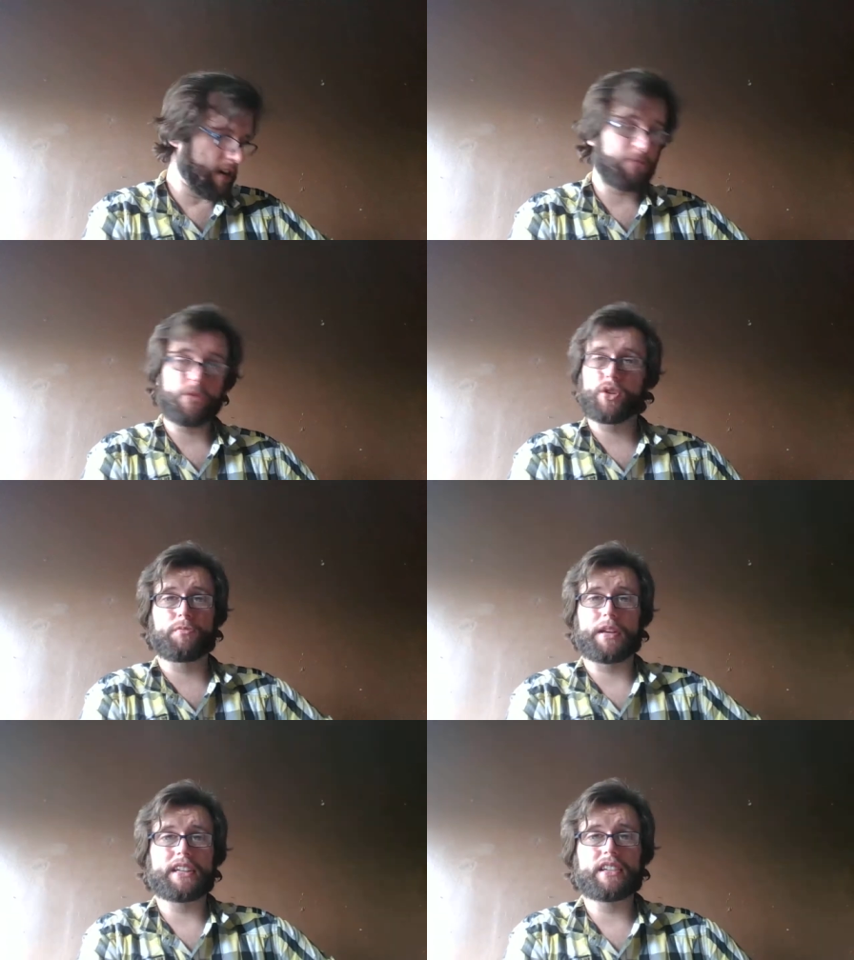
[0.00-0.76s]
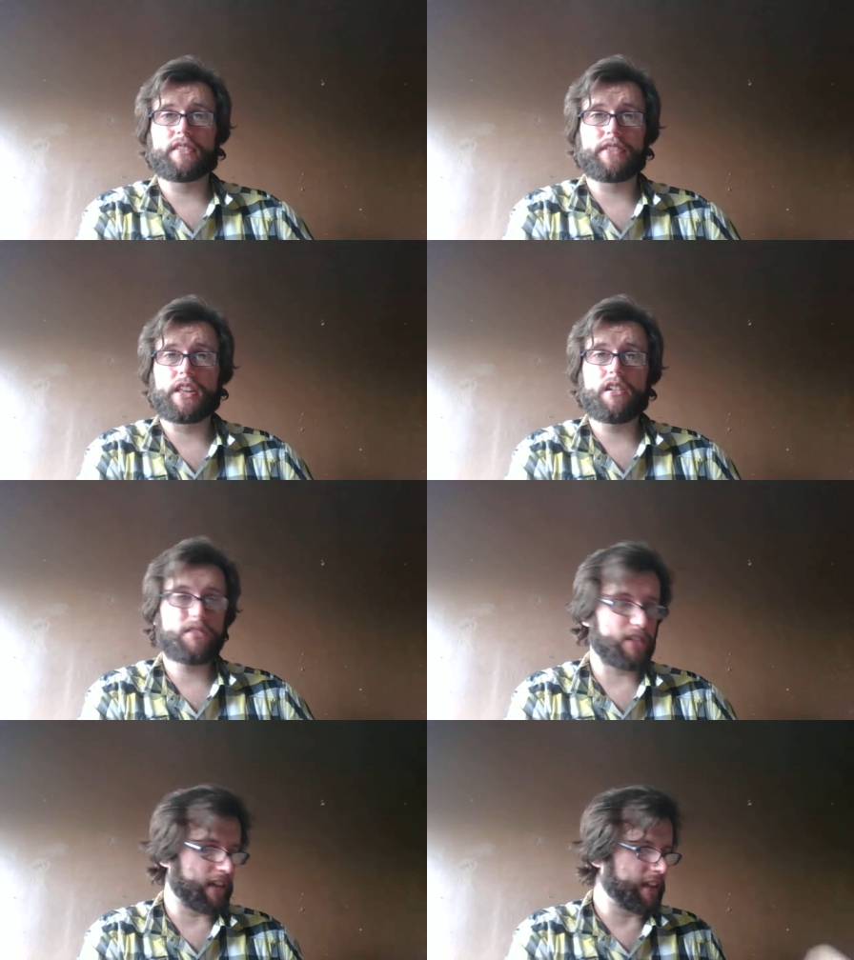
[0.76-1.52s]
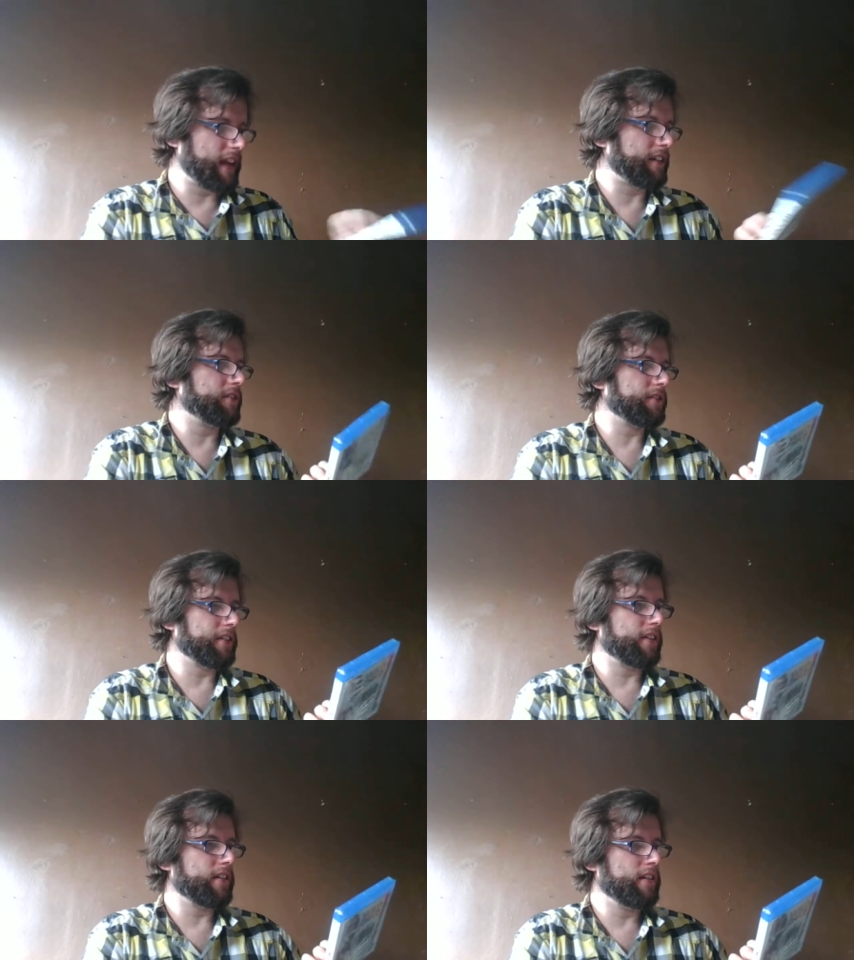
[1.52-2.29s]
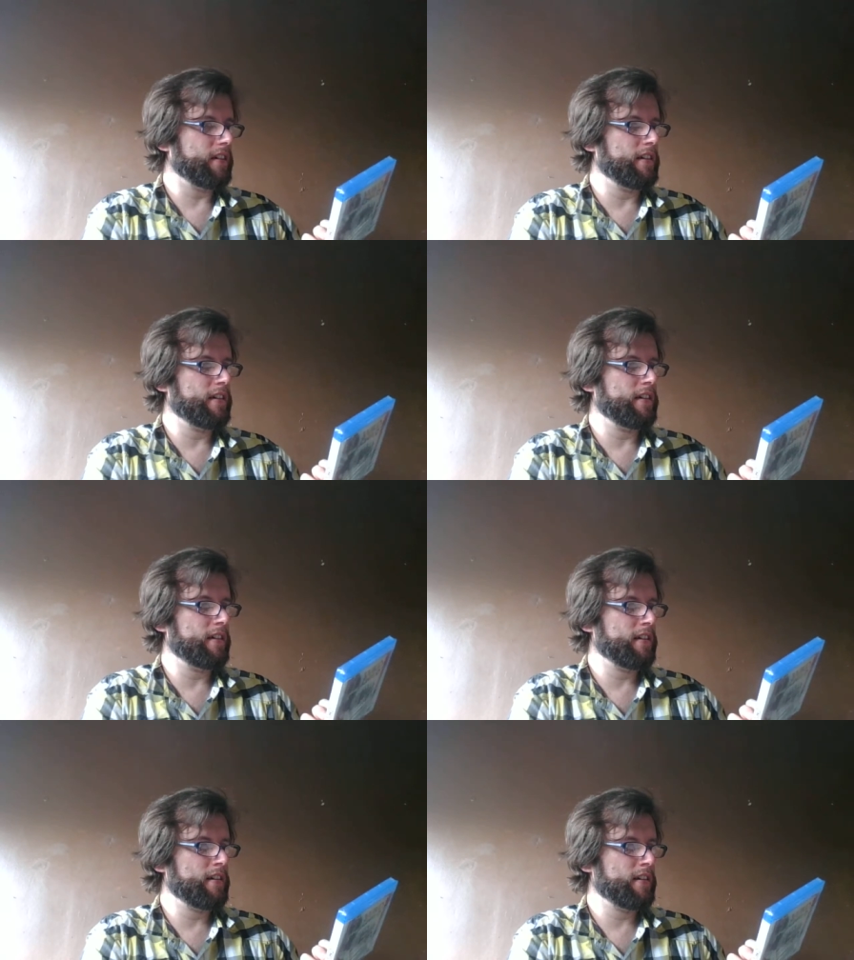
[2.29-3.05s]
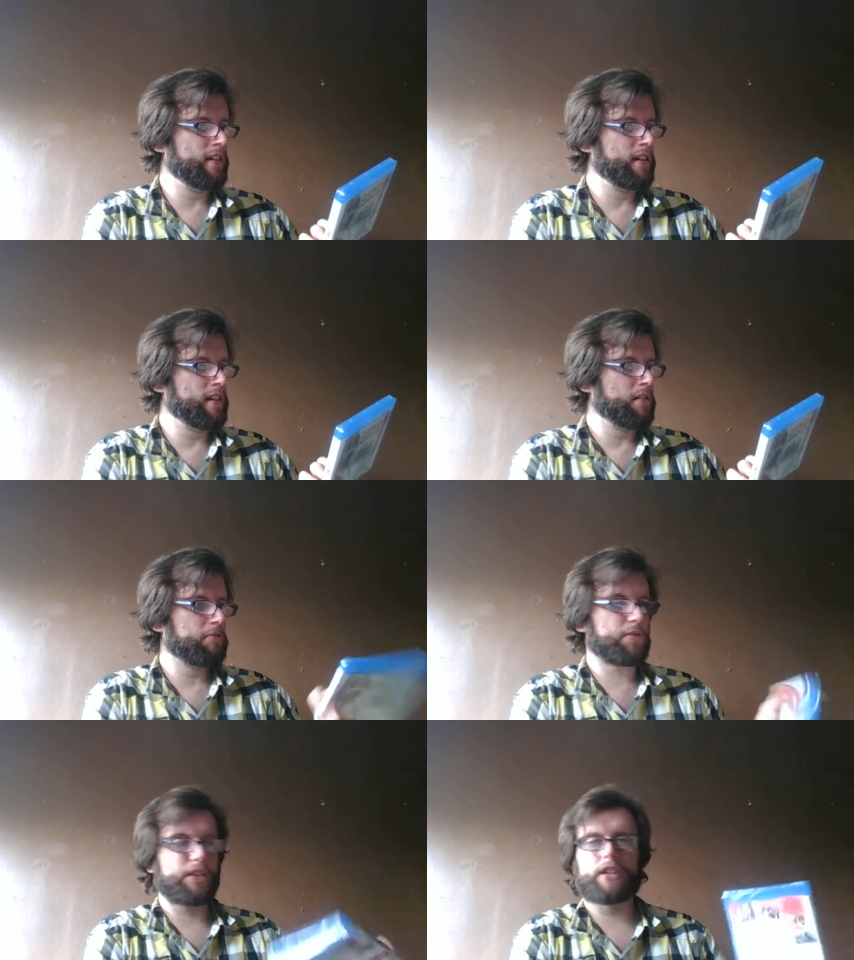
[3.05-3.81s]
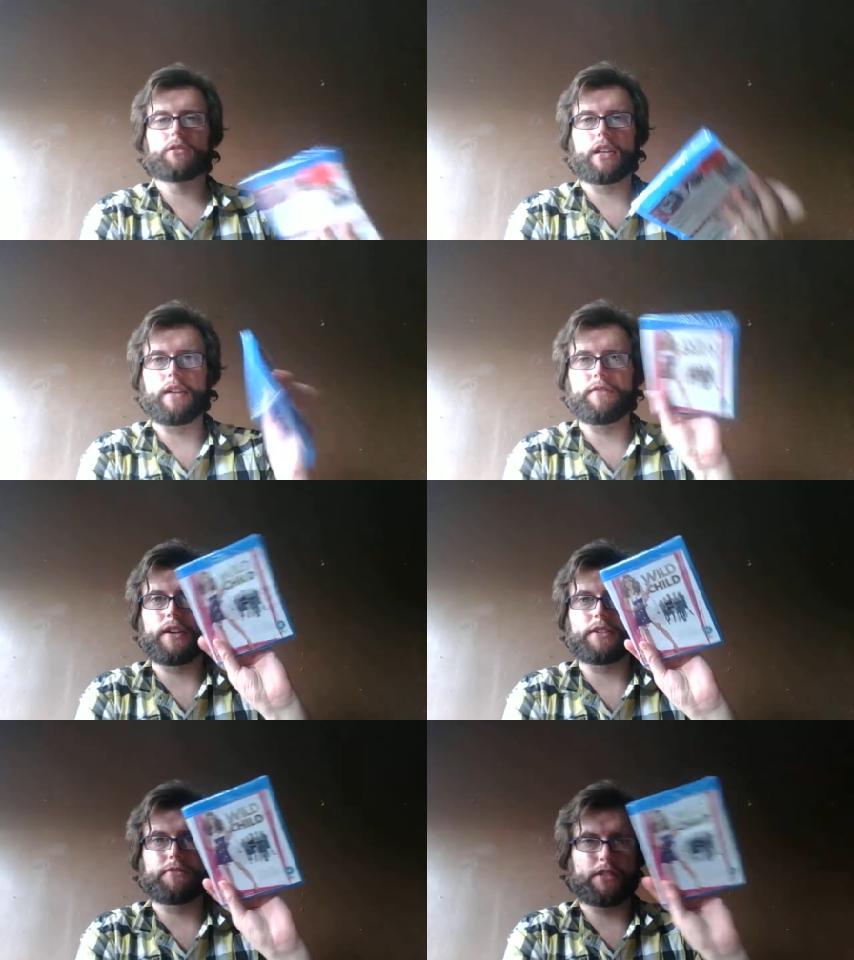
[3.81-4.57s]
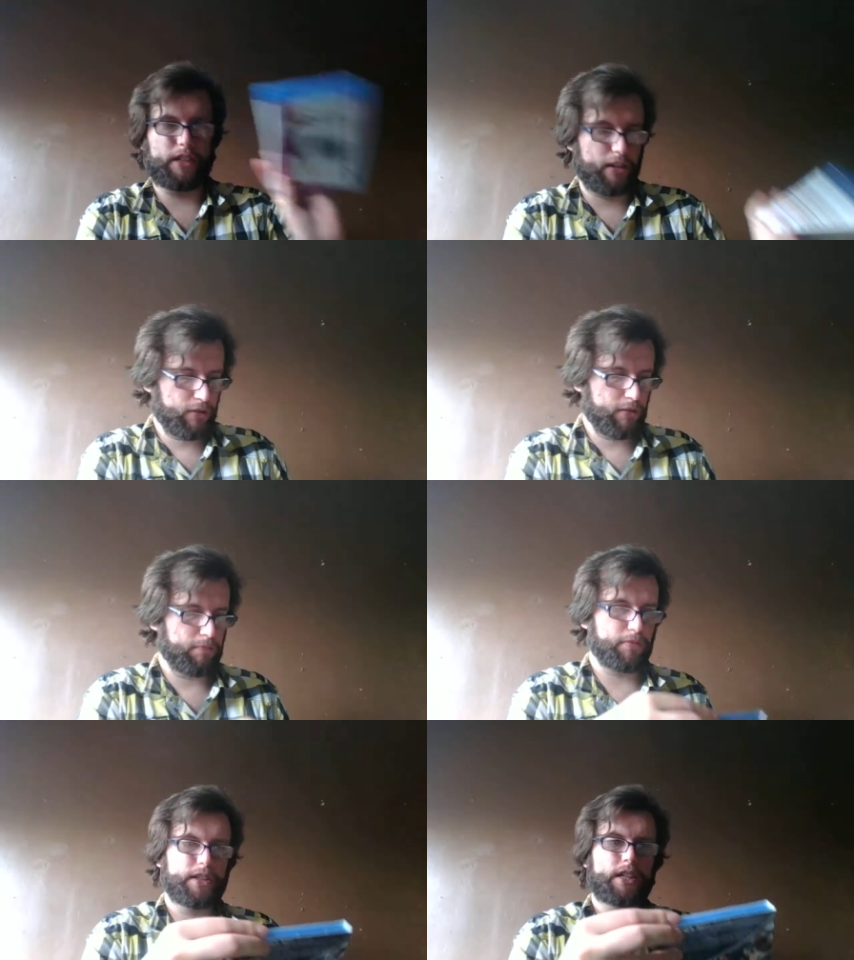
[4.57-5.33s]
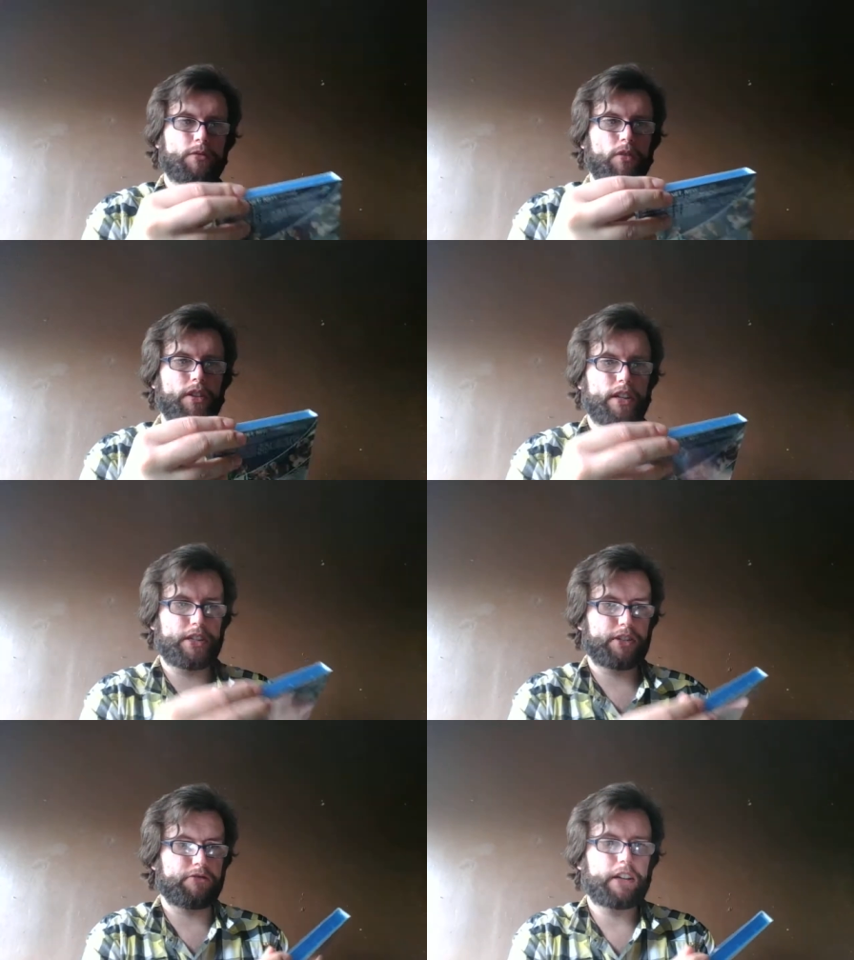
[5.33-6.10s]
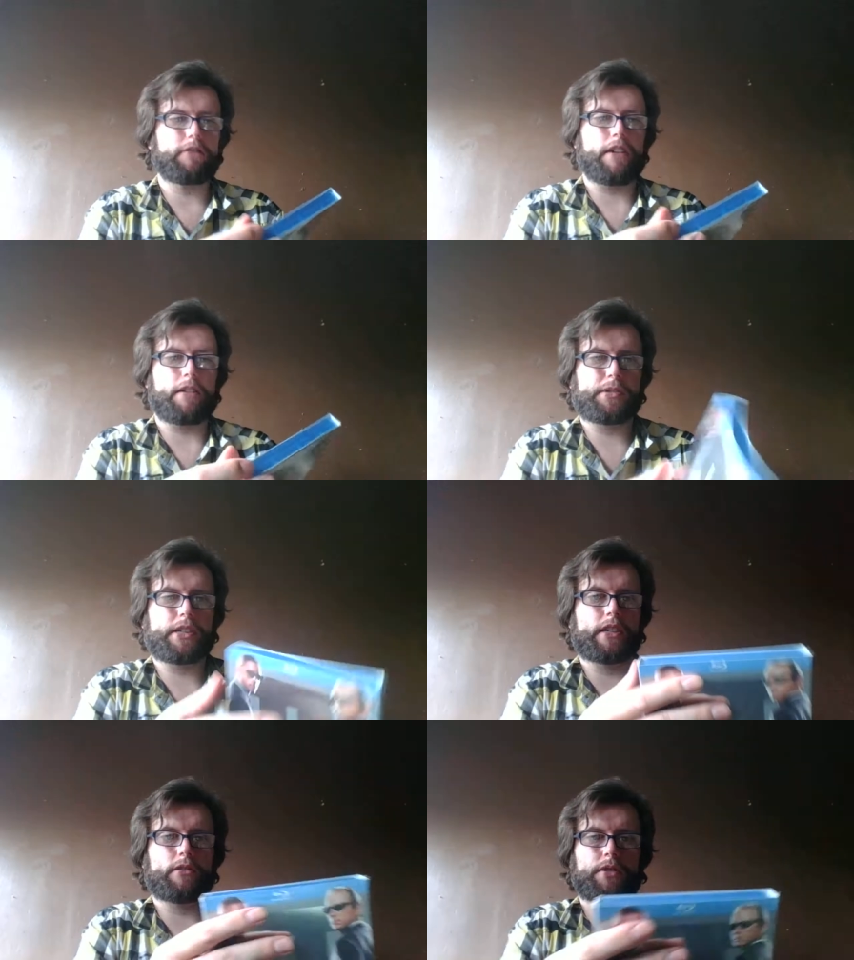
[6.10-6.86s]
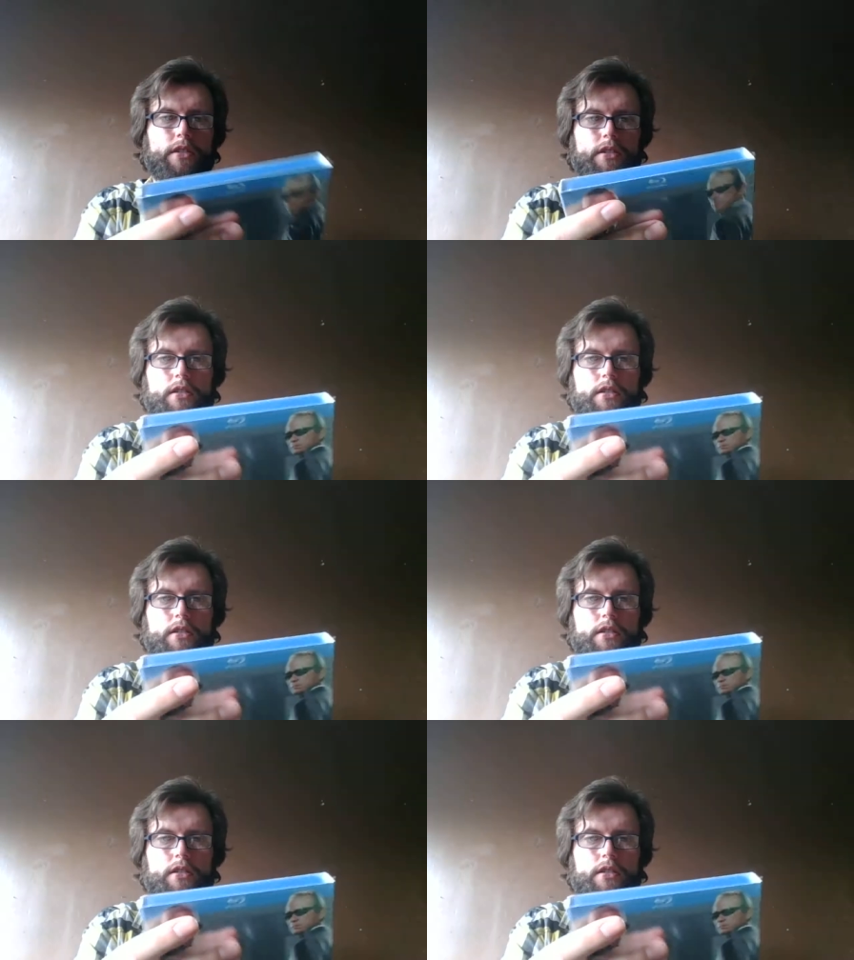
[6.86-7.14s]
I'm not complaining if they are secondhand or not. But they look like factory sealed. But this one is shrink wrap sealed.